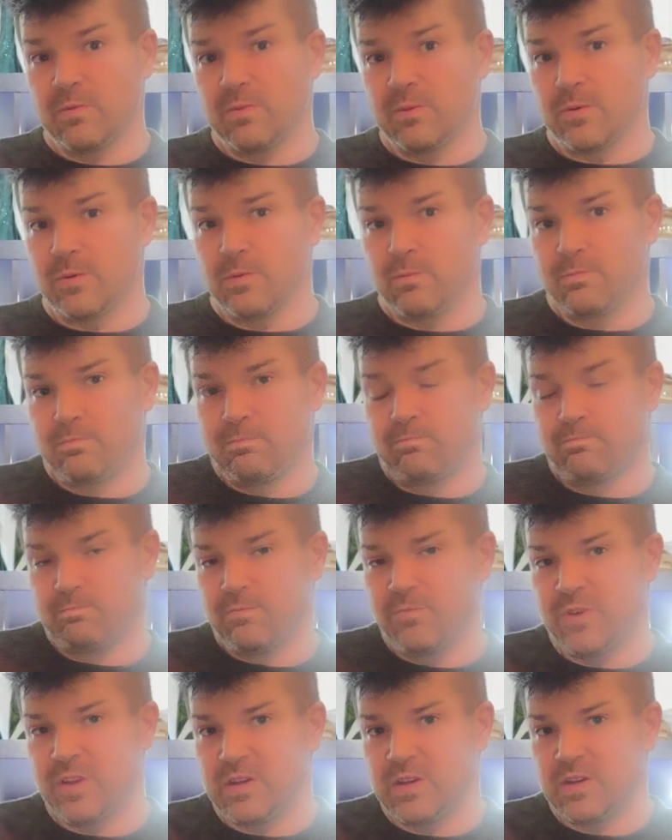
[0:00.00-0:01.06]
They're
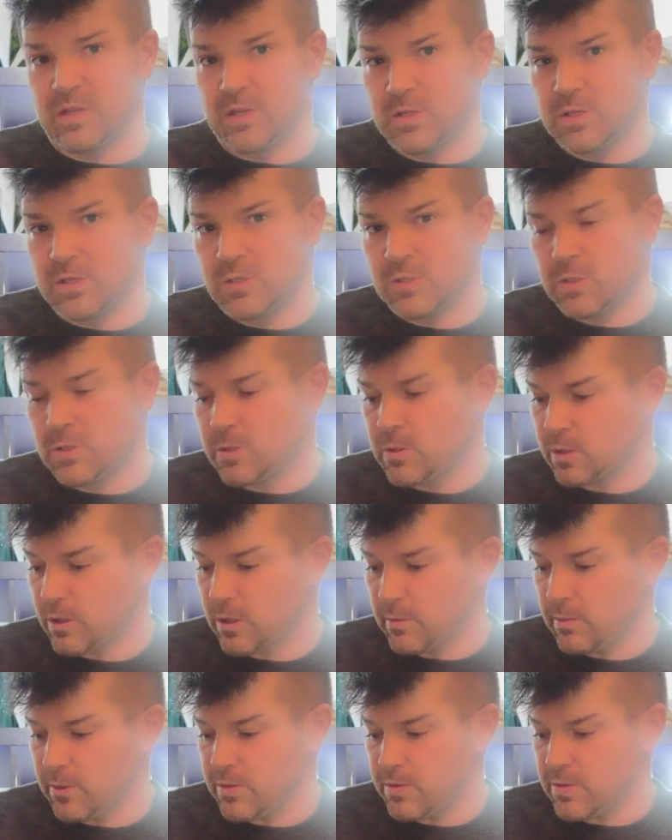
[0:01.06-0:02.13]
vintage,
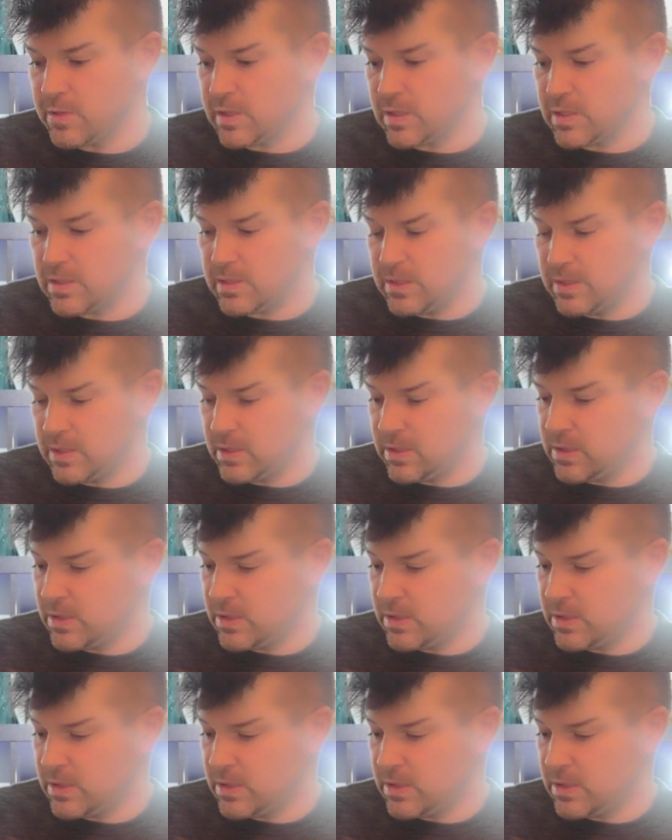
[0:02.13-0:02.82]
almost antique.